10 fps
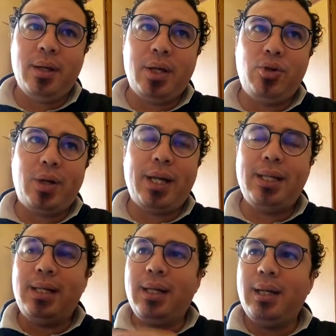and you can
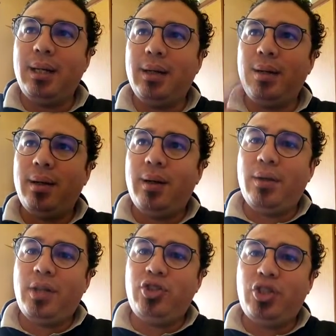hear
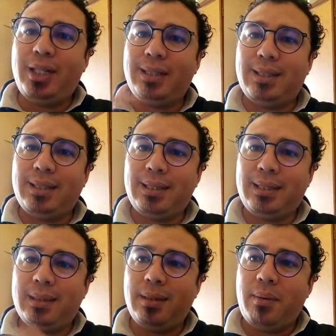the
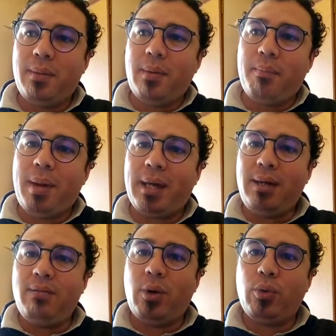Jets
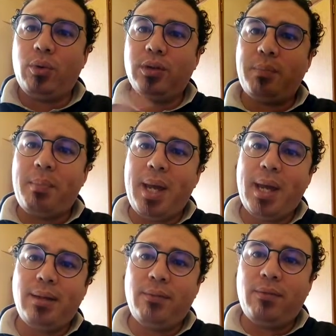backing vocals
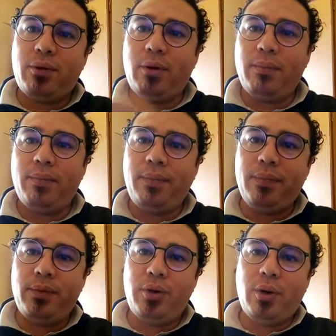pan from
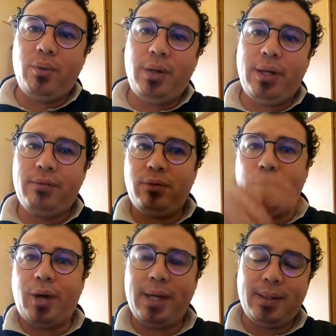left to
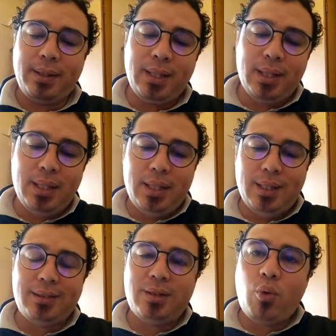right.
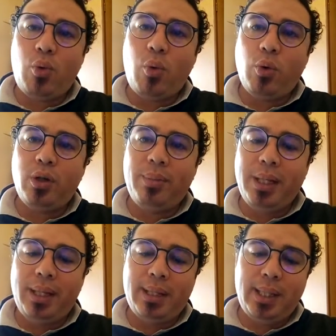It's so
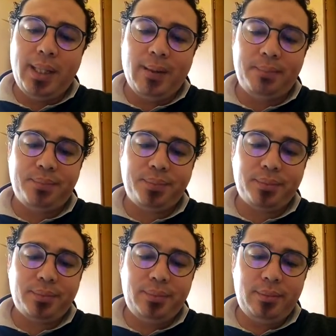audibly clear.
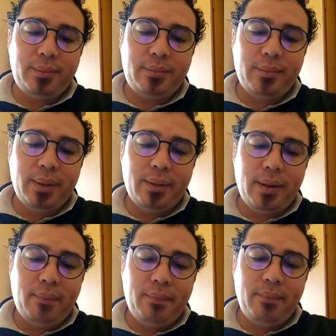
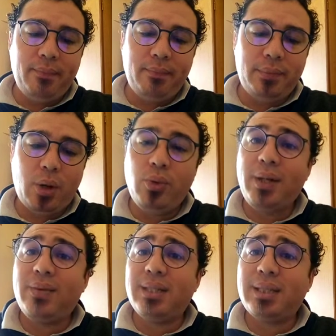Don't
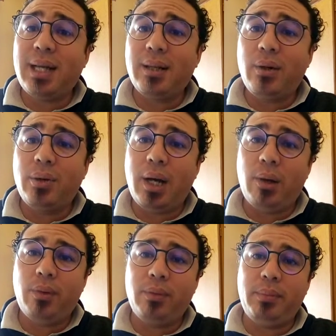let the sun go
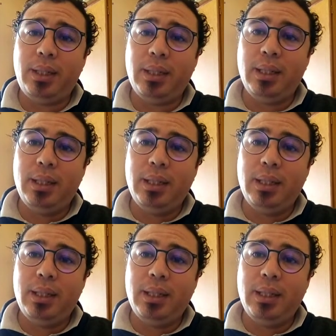down on me.